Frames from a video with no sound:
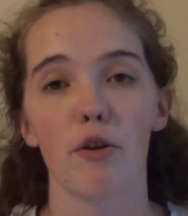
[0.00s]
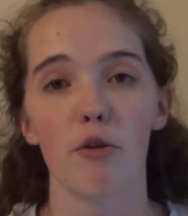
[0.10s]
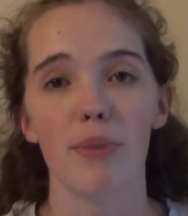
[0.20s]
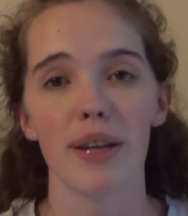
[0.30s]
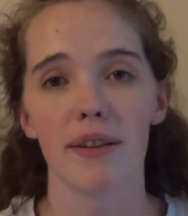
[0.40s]
no
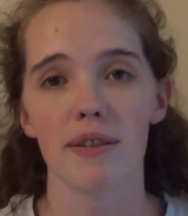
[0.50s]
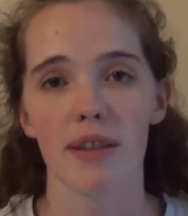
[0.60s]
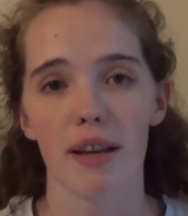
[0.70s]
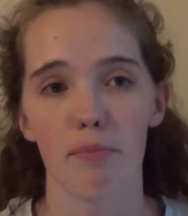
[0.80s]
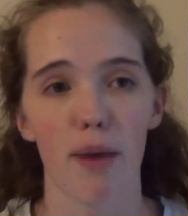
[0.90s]

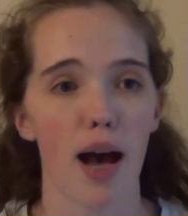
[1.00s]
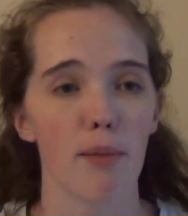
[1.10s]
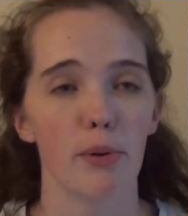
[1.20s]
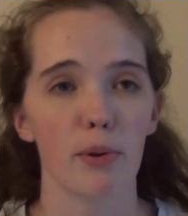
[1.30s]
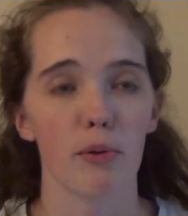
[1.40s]
means a
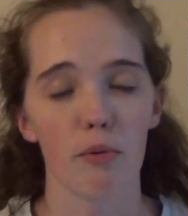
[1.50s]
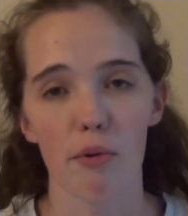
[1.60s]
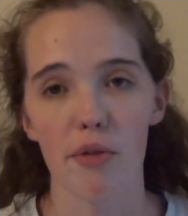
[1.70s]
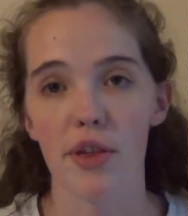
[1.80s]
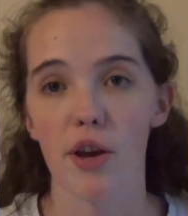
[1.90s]
Bible
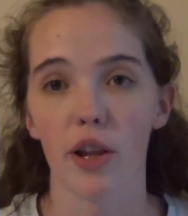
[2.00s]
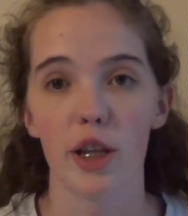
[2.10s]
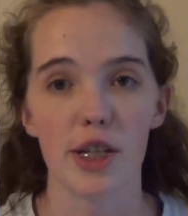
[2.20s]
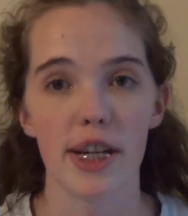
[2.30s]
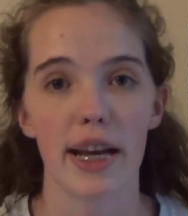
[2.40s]
or
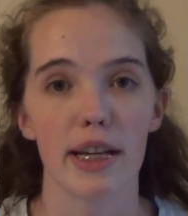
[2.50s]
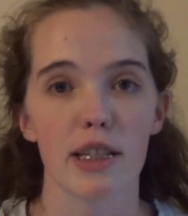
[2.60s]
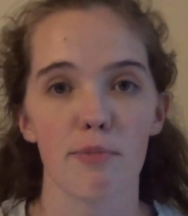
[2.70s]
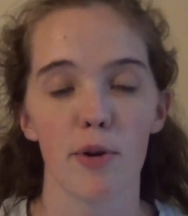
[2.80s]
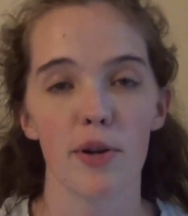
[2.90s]
theology
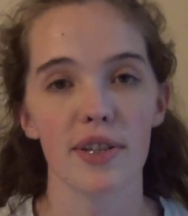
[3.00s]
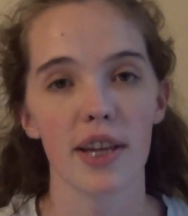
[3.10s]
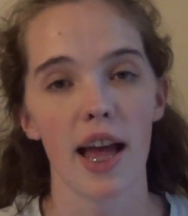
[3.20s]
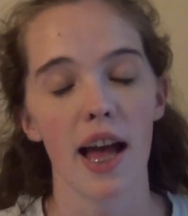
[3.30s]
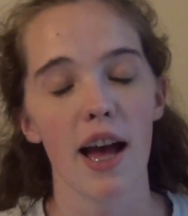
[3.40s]
expert.
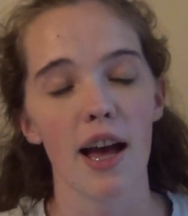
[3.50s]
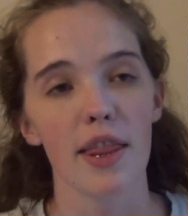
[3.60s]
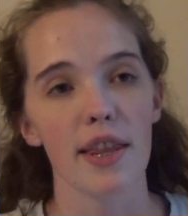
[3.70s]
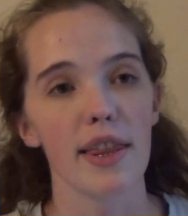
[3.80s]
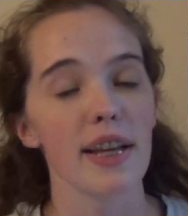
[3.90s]

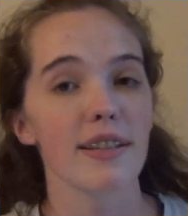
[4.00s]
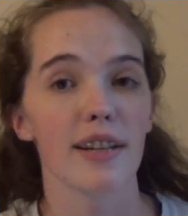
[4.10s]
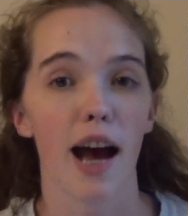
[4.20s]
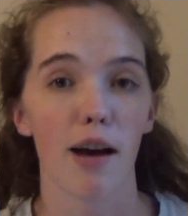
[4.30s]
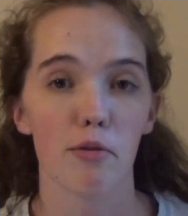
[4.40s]
The things
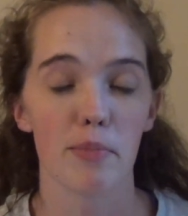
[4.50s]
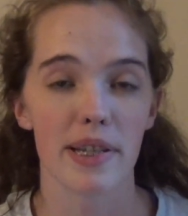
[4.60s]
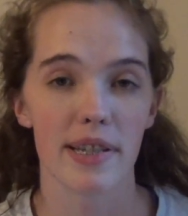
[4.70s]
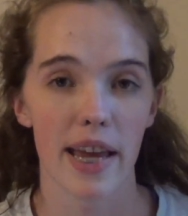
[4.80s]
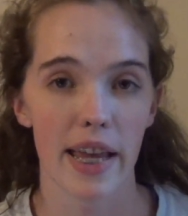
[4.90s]
that I will be
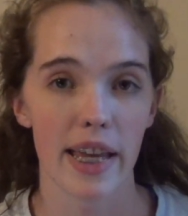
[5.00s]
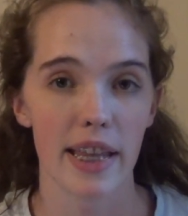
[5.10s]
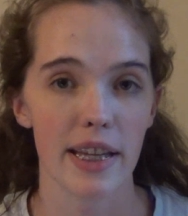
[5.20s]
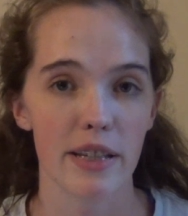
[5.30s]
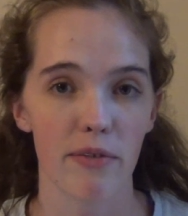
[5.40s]
saying
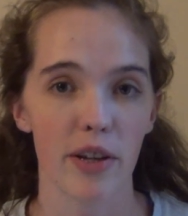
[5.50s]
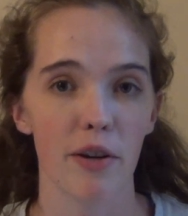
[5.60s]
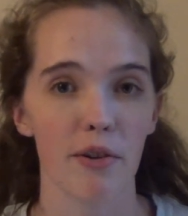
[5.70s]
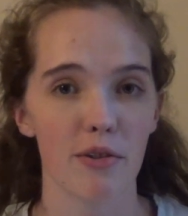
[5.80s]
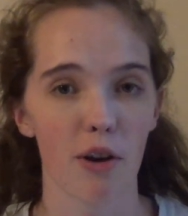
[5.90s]
in these
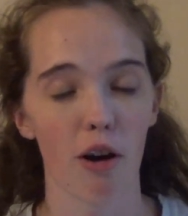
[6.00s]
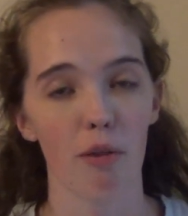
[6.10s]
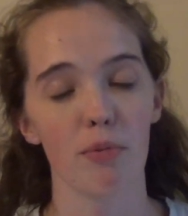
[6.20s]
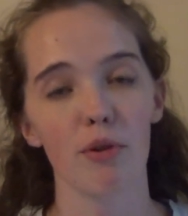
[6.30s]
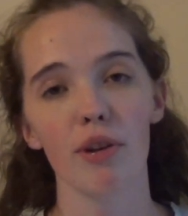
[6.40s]
videos
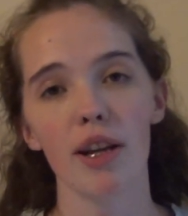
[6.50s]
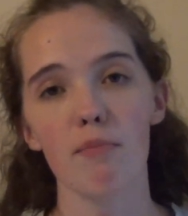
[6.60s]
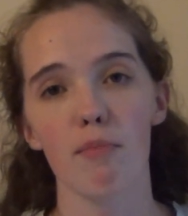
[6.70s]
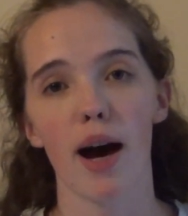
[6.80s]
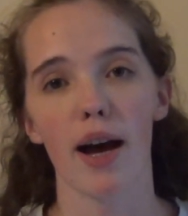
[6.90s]
are purely
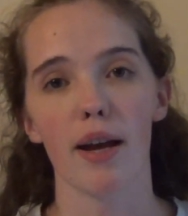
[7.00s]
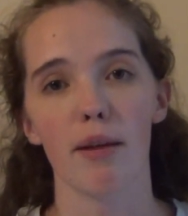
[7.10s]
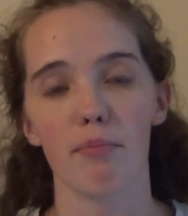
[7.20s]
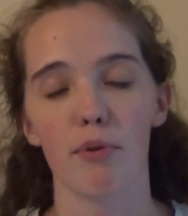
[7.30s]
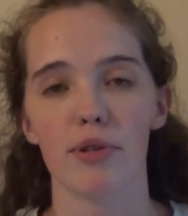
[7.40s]

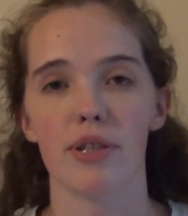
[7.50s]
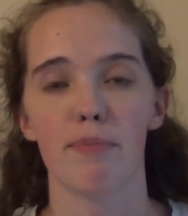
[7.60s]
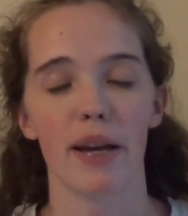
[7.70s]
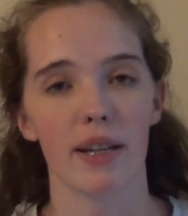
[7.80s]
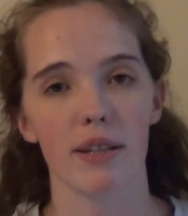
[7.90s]
my
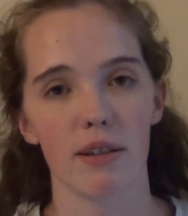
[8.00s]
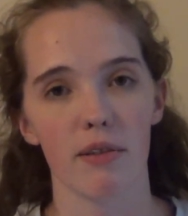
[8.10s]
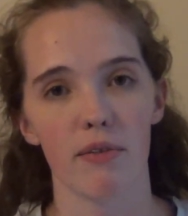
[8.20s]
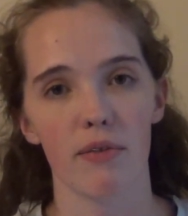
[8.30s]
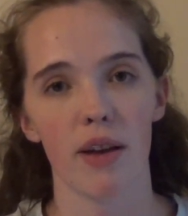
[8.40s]

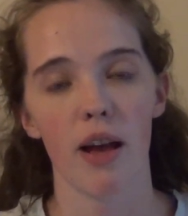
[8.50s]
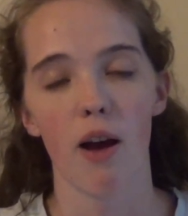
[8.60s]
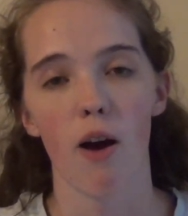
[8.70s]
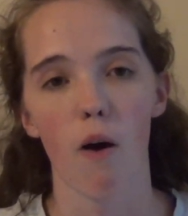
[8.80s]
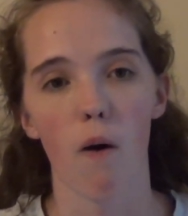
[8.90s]
perspective
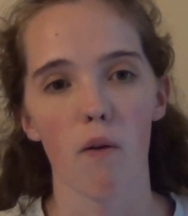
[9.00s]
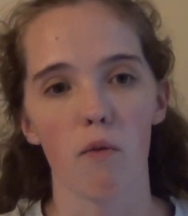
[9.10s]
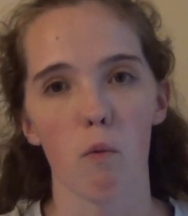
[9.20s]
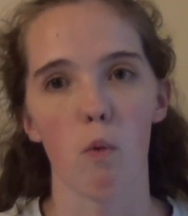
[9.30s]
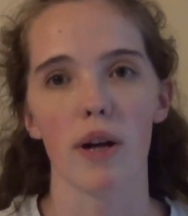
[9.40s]

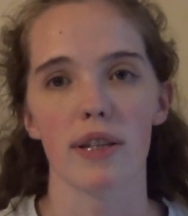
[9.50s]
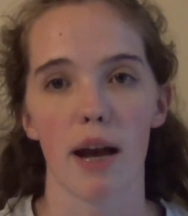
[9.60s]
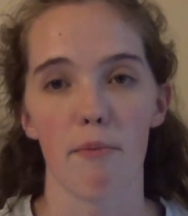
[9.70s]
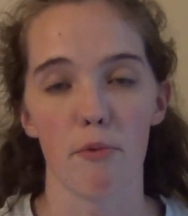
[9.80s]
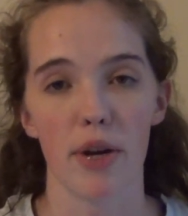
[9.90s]
of what
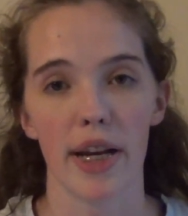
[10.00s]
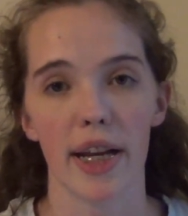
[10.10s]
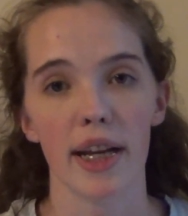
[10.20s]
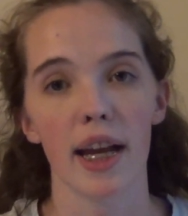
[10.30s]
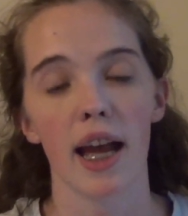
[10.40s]
I'm
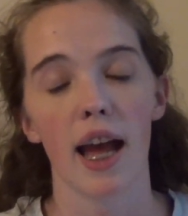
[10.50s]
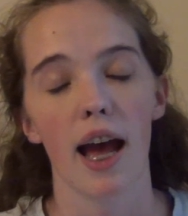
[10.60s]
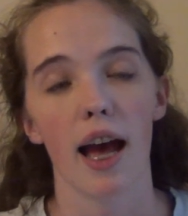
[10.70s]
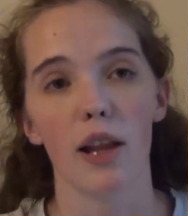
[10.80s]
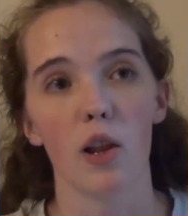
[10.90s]
reading,
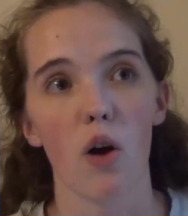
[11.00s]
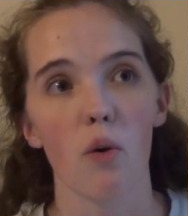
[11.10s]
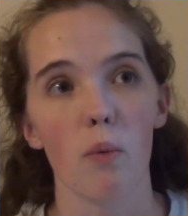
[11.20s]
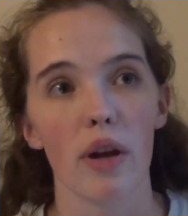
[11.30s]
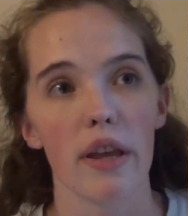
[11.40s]

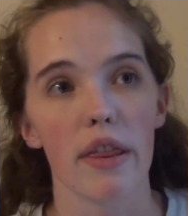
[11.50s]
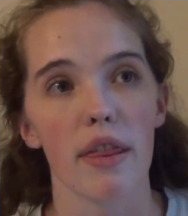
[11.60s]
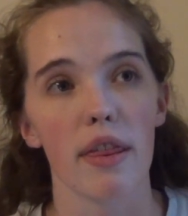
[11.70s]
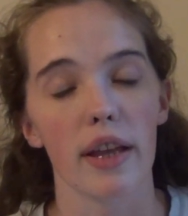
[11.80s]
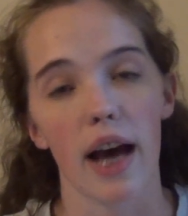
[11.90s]
along
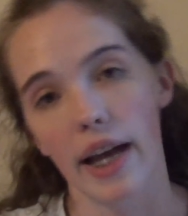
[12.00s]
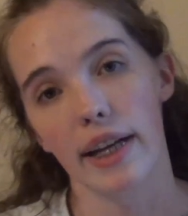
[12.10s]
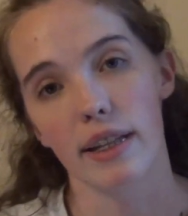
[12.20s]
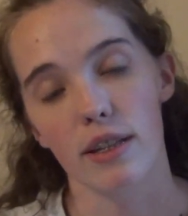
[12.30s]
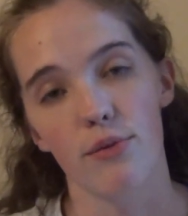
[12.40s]
with
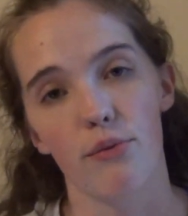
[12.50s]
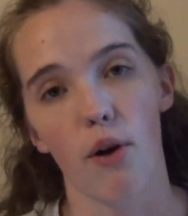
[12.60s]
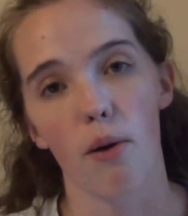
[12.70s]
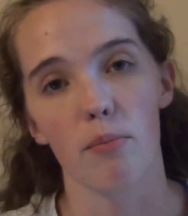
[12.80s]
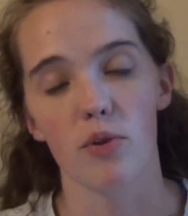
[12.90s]
guidance
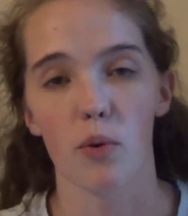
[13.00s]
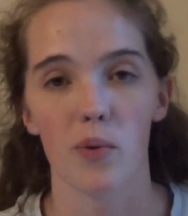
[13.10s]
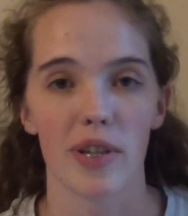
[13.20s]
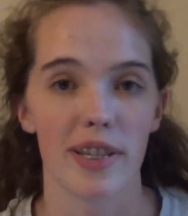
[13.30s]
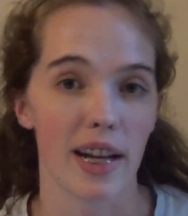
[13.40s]
from
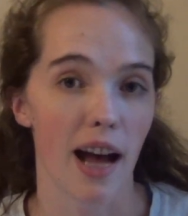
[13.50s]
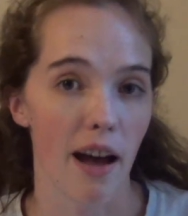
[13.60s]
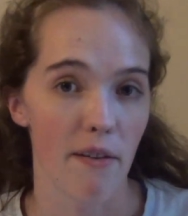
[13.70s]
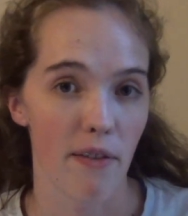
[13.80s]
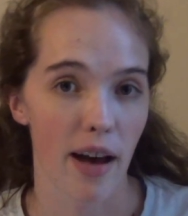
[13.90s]
sources that
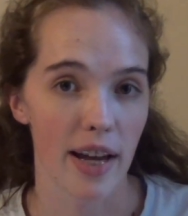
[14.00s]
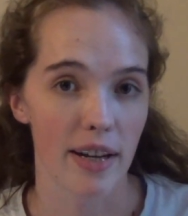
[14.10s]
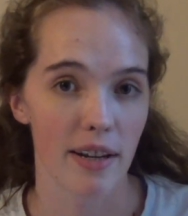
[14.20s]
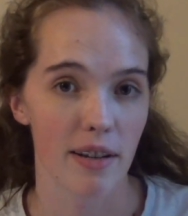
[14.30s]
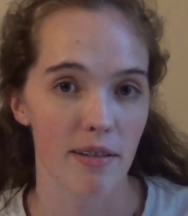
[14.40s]
I find.